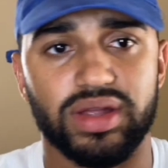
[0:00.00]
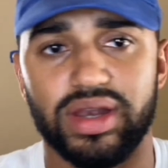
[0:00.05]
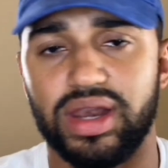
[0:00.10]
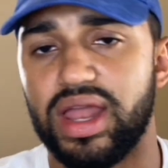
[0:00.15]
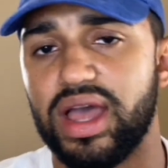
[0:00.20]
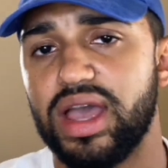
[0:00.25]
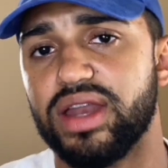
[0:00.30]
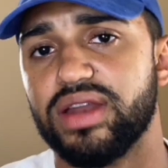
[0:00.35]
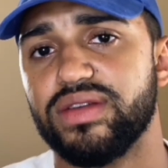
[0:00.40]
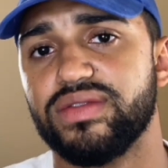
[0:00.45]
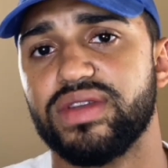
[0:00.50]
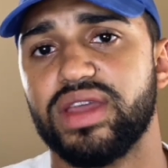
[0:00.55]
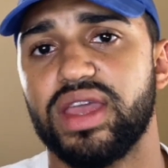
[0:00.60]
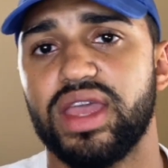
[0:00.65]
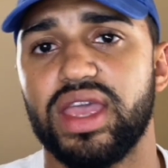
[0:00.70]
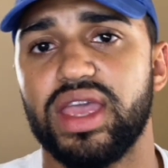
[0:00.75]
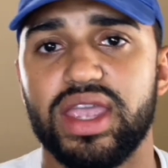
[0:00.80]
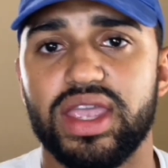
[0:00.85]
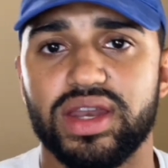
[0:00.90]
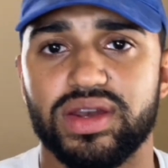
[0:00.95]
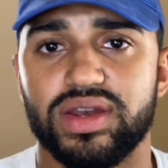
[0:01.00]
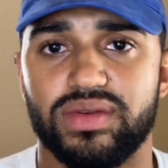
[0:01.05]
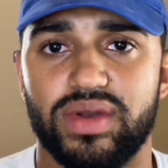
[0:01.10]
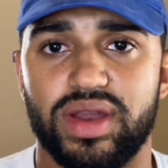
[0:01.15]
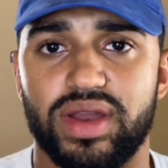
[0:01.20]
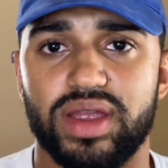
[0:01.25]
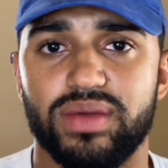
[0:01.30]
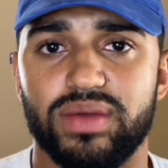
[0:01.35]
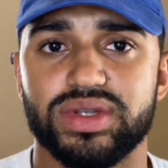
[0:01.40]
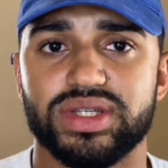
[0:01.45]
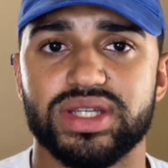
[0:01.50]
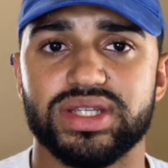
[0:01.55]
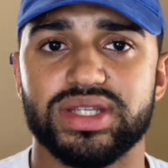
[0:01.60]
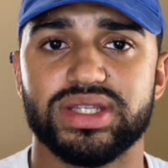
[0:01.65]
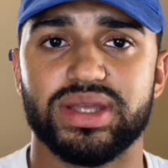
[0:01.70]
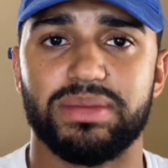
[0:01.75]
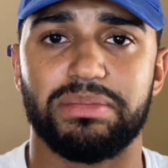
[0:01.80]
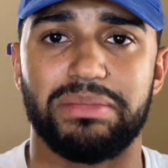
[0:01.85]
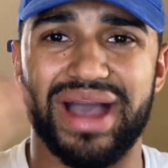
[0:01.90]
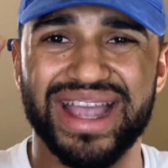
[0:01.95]
line of Cain, right, which is a
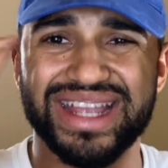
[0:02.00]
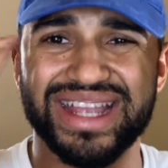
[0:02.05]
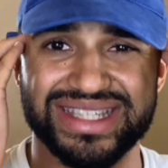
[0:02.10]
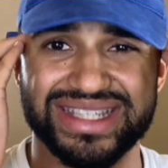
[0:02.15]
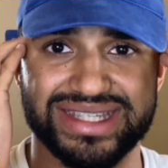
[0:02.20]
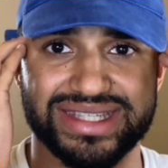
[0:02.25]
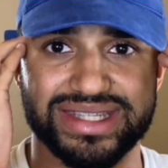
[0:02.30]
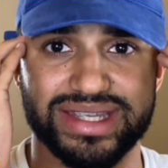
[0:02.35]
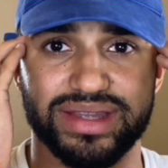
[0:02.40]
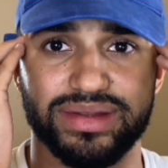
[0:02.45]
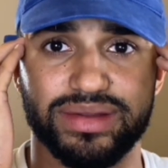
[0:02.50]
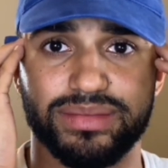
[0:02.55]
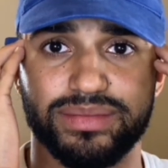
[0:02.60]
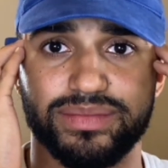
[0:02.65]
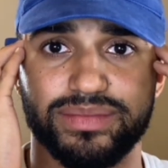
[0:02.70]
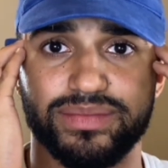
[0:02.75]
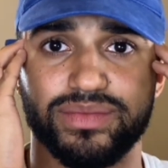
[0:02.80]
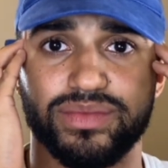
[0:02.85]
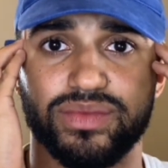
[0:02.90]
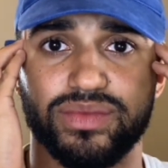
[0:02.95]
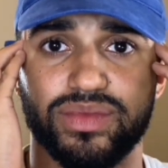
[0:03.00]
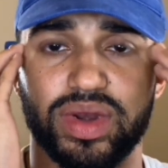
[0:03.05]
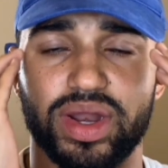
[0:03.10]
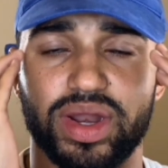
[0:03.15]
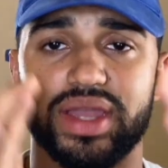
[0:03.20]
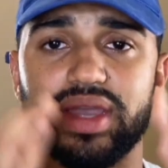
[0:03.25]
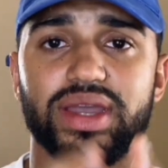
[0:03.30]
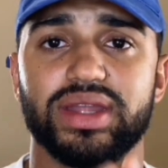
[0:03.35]
mindset, right?